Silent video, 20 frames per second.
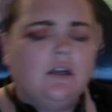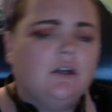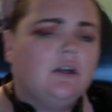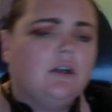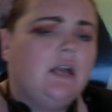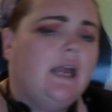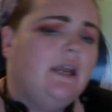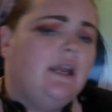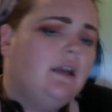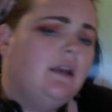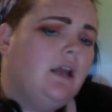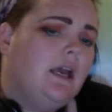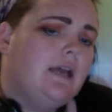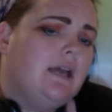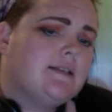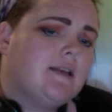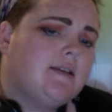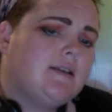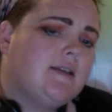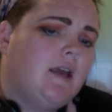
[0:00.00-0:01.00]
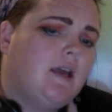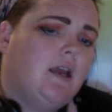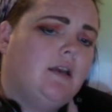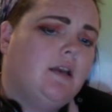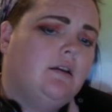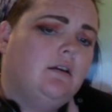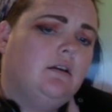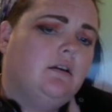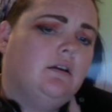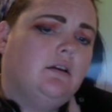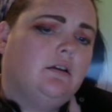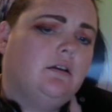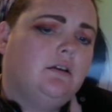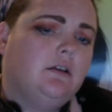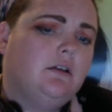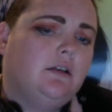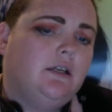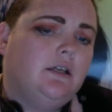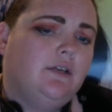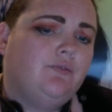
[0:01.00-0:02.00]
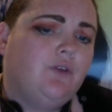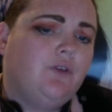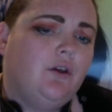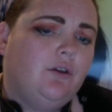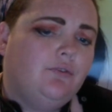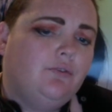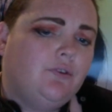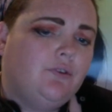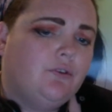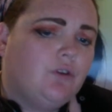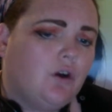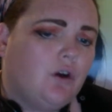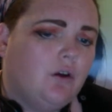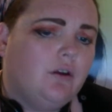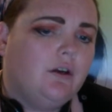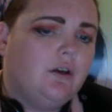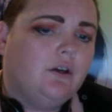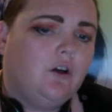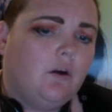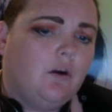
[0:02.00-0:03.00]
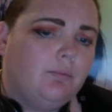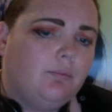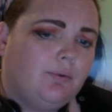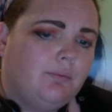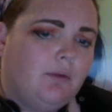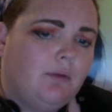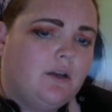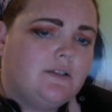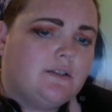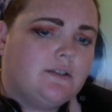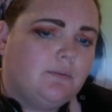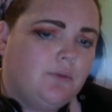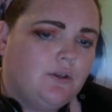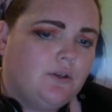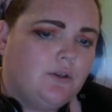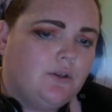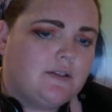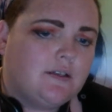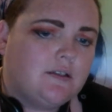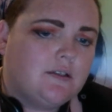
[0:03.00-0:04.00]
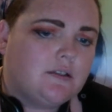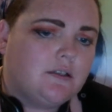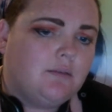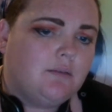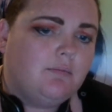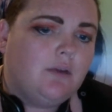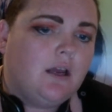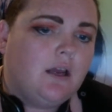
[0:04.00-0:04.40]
as I said, if you've got a compromised immune system,